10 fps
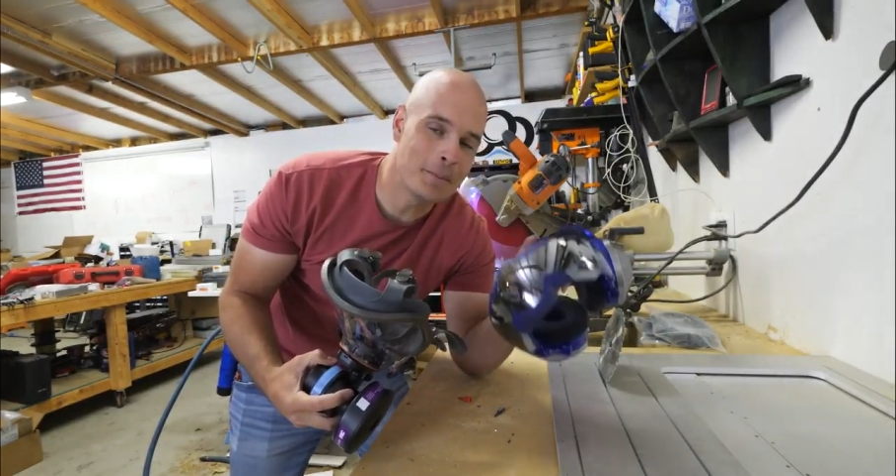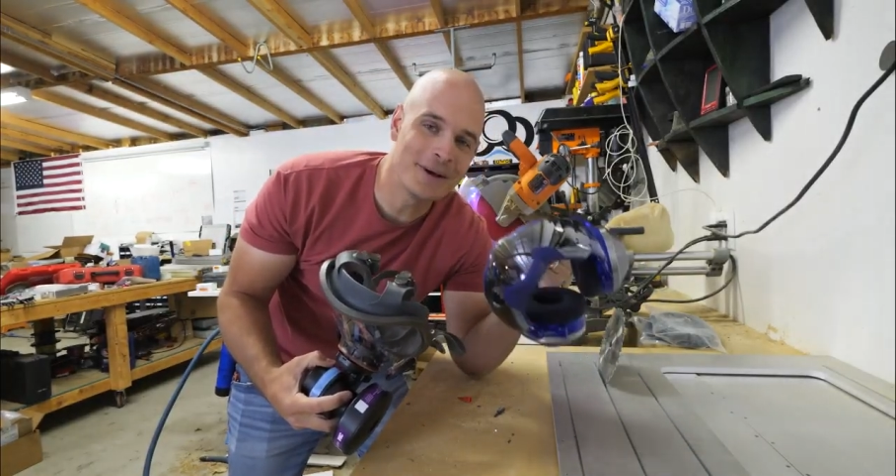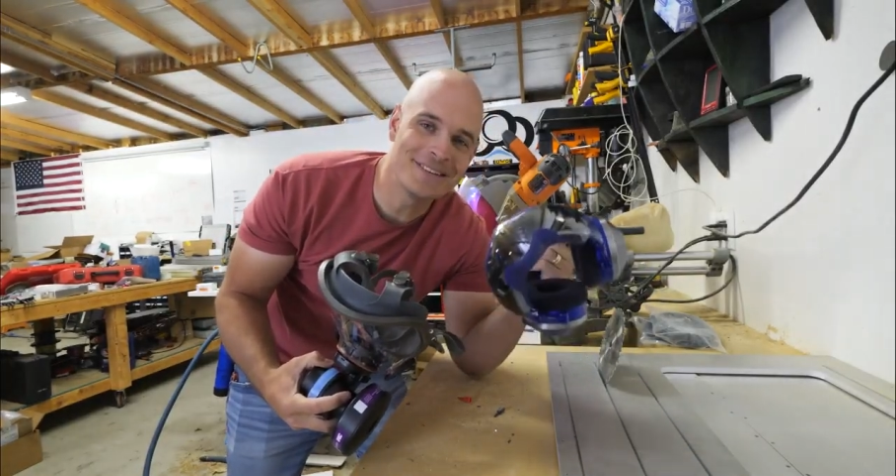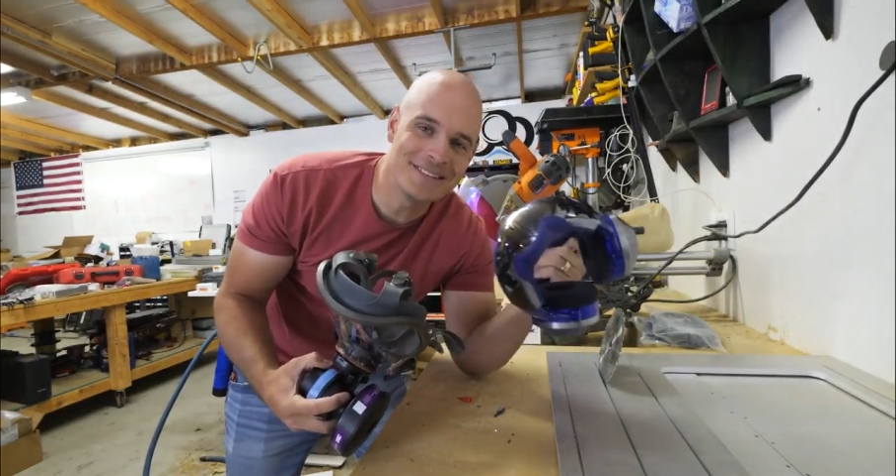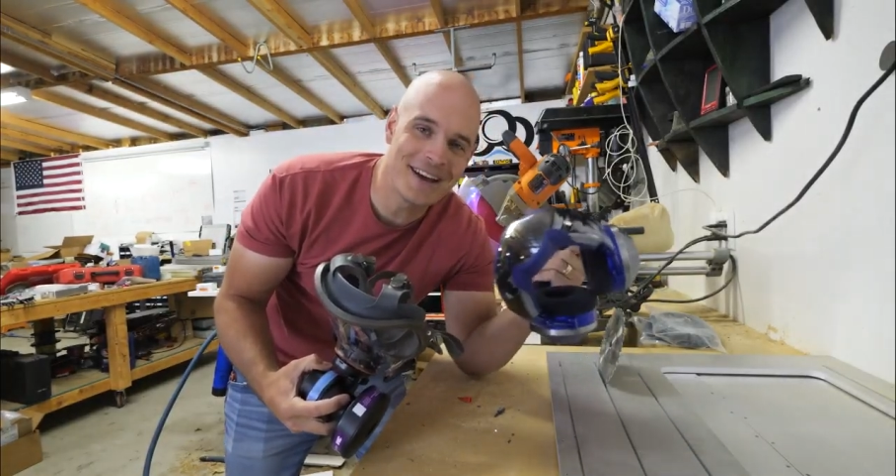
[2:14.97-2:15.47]

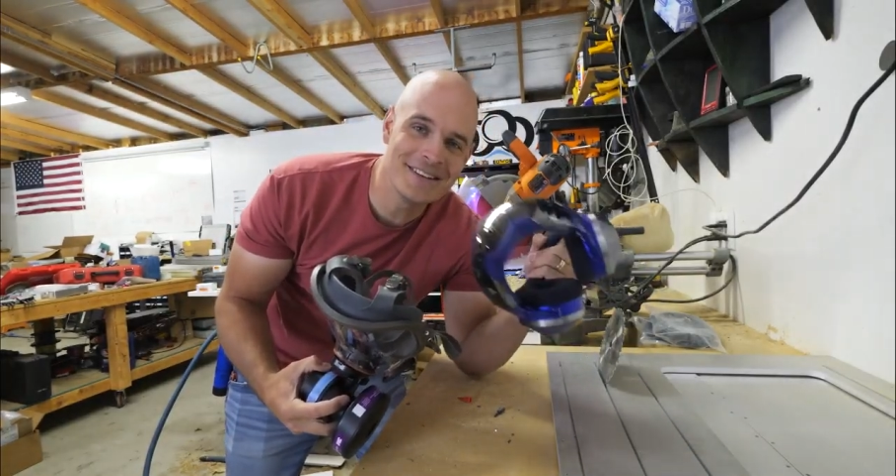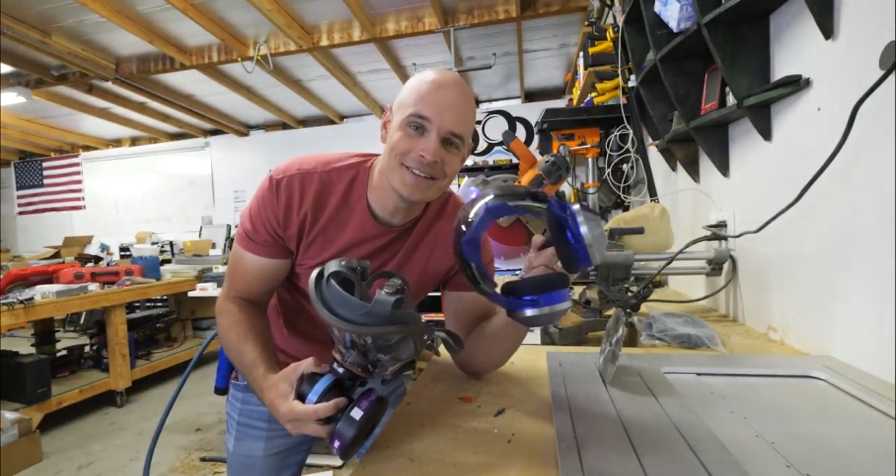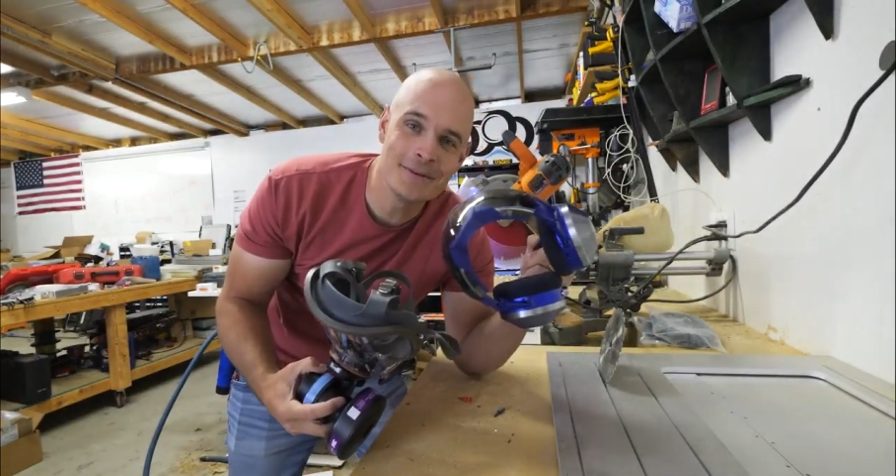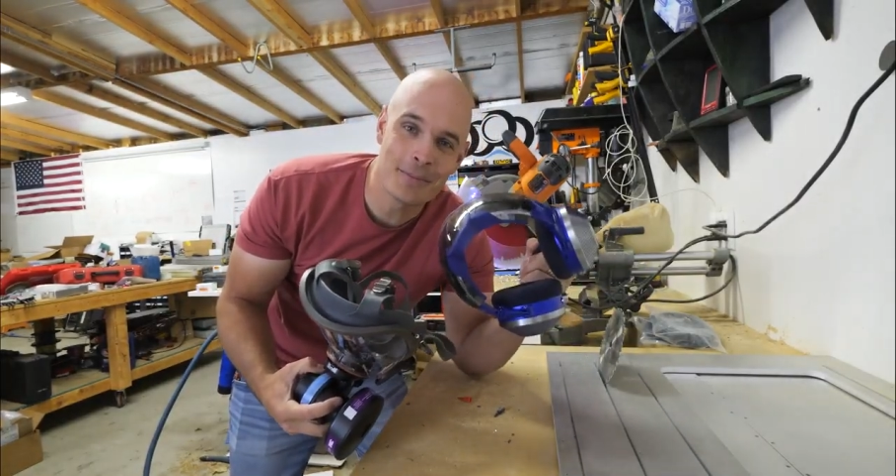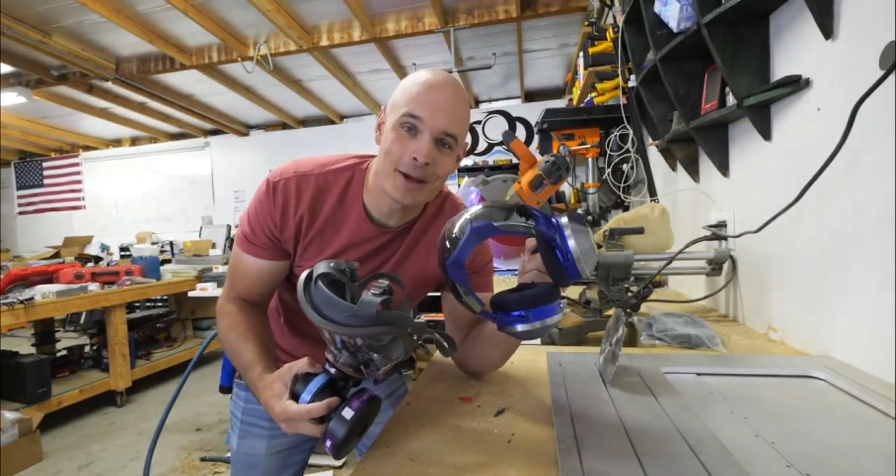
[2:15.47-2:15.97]
but
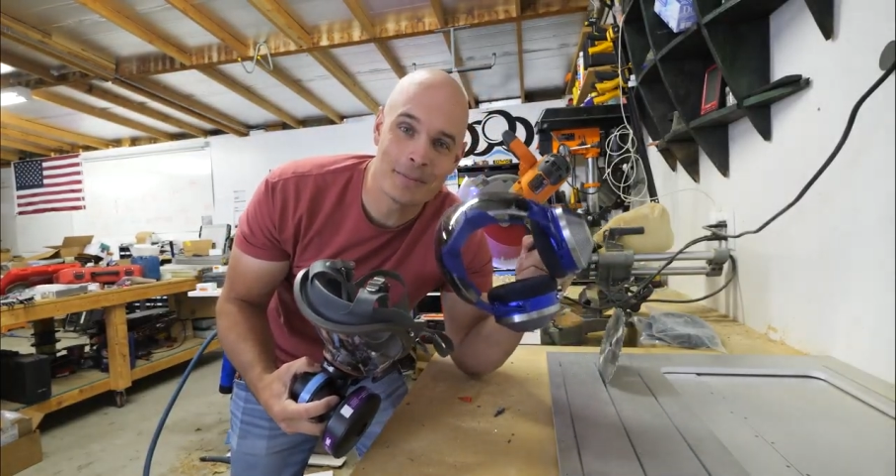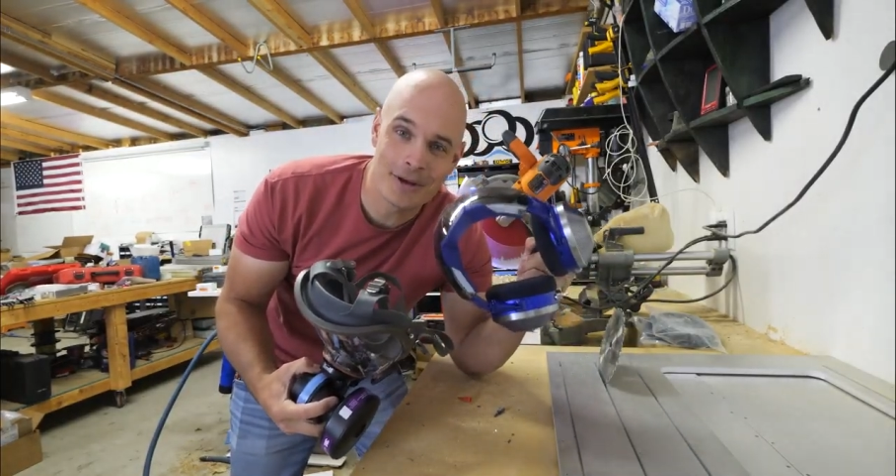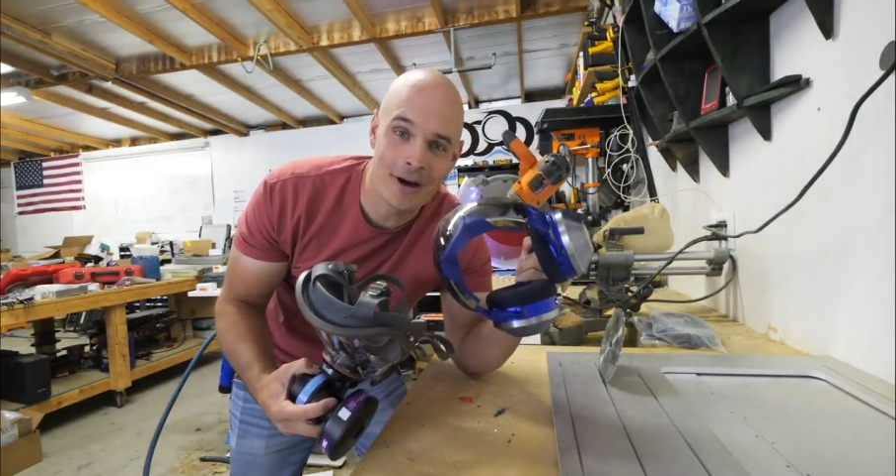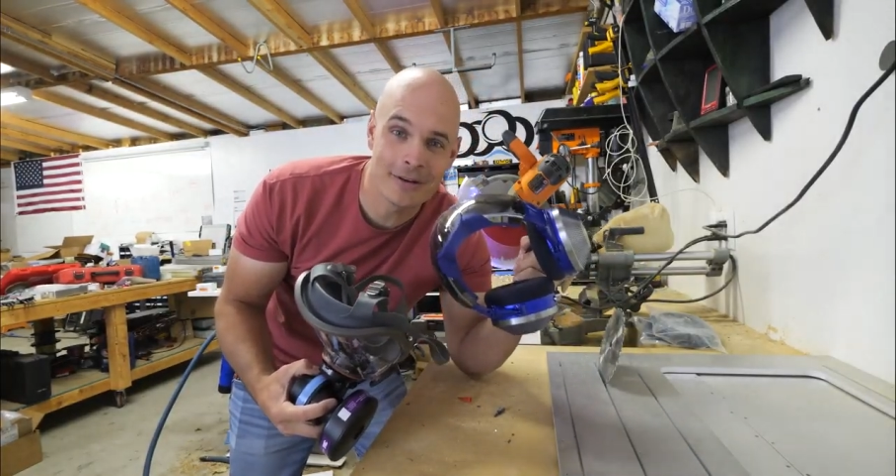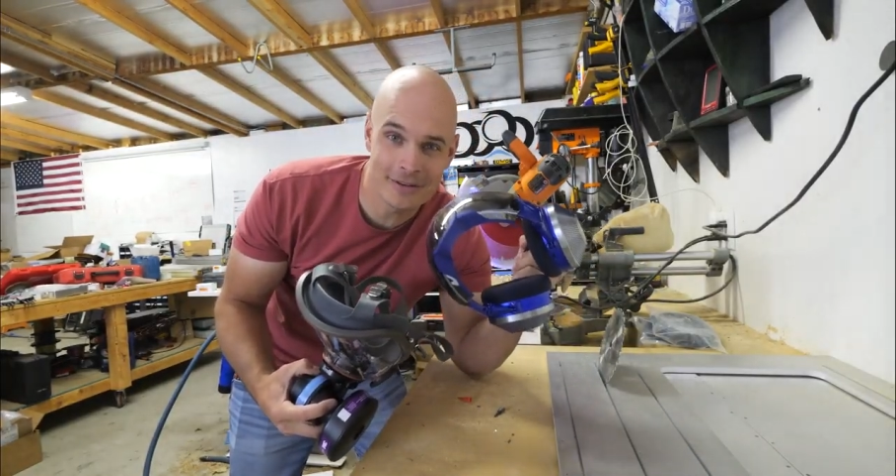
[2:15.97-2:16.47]
Dyson might
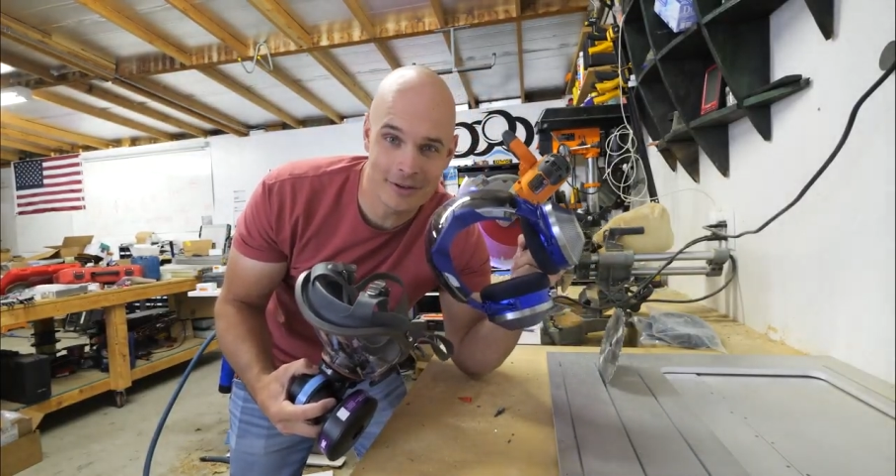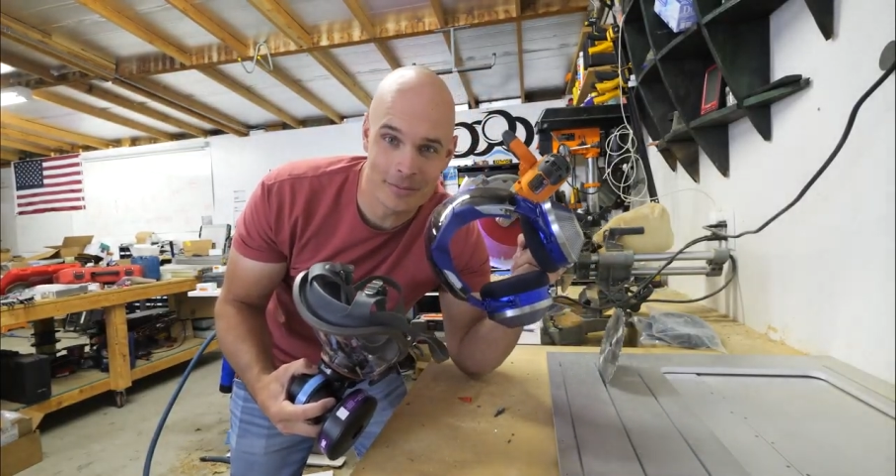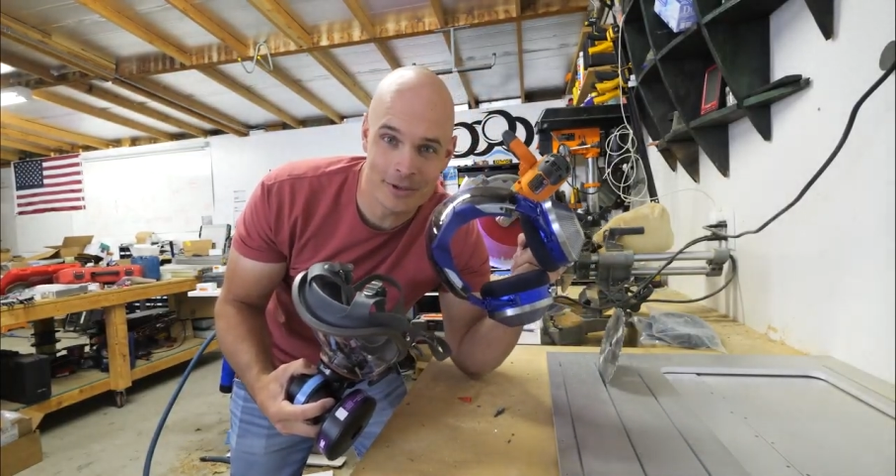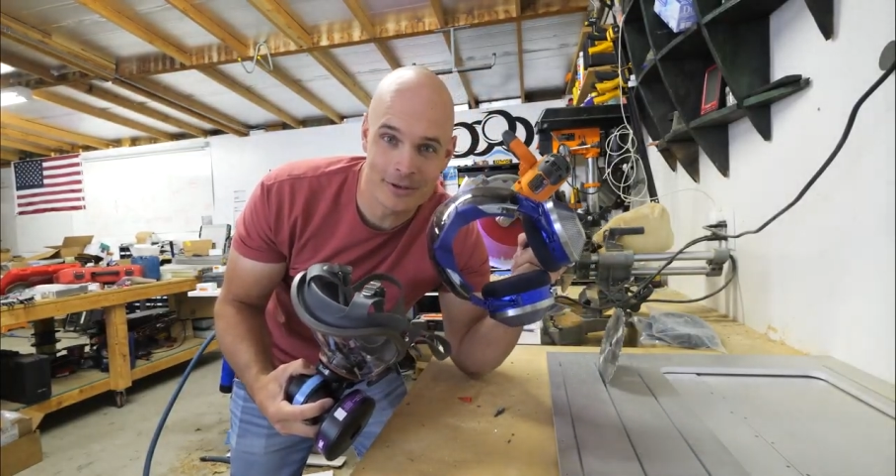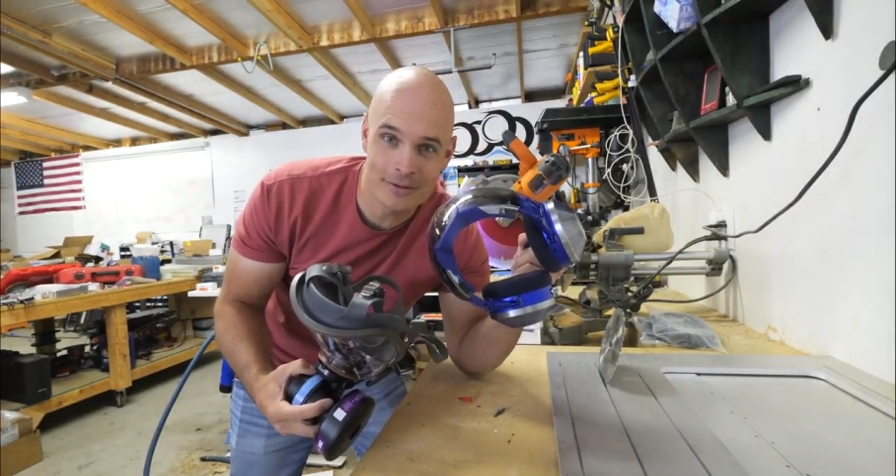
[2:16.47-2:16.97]
be onto something.